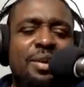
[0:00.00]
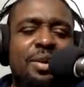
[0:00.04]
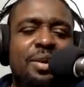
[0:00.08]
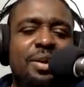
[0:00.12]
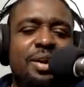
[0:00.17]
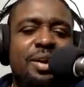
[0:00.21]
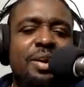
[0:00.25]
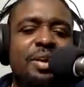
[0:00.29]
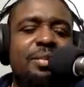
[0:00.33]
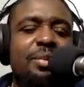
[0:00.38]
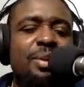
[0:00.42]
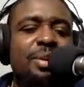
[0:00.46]
he'd
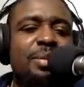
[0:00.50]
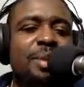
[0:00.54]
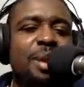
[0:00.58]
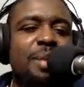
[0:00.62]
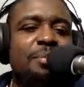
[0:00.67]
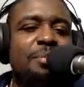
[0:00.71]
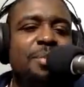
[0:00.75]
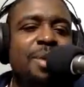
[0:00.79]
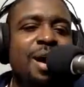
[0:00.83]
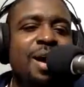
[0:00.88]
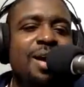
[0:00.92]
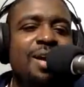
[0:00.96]
have been like
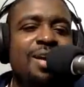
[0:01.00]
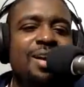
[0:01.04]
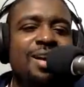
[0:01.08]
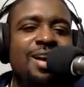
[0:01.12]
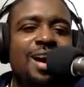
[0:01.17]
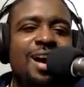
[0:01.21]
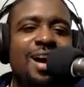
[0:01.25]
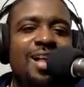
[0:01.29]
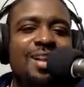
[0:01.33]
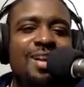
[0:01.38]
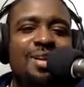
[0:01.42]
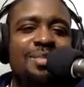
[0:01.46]
my
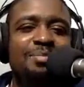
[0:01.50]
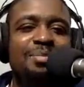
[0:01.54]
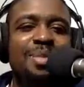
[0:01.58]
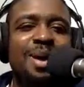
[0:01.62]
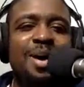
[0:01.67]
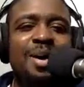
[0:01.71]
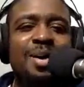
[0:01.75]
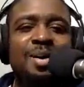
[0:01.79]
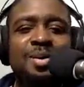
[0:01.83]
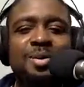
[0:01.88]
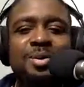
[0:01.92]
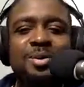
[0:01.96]

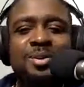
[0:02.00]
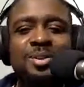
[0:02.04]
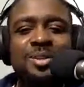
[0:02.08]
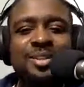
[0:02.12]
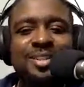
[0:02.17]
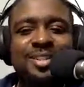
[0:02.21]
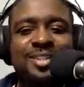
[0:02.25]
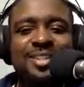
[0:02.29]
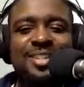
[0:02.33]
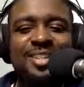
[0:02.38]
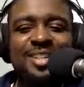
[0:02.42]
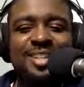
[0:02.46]

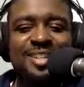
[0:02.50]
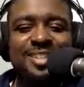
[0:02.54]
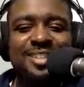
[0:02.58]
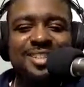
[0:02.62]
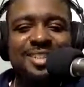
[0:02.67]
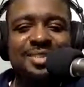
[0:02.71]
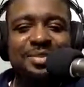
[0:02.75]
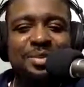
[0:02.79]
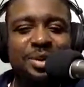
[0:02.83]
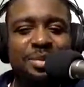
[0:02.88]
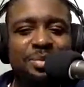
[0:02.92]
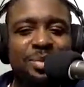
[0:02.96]
collarbone. That
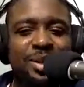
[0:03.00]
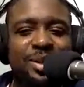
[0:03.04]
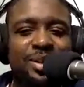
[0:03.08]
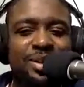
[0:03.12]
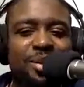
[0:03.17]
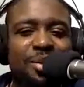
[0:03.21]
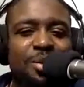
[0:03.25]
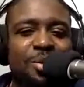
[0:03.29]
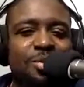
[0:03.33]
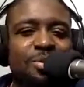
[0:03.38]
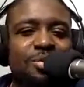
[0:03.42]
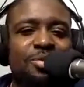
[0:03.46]
shit would have
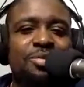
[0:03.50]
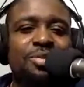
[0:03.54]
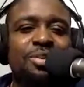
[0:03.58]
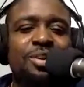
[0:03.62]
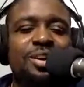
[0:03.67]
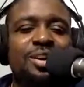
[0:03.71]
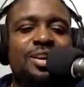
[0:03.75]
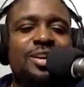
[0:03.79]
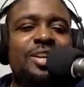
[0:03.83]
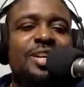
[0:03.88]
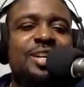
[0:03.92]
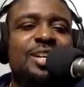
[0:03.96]
been
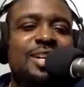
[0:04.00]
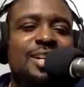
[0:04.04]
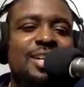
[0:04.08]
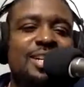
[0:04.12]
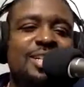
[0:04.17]
over.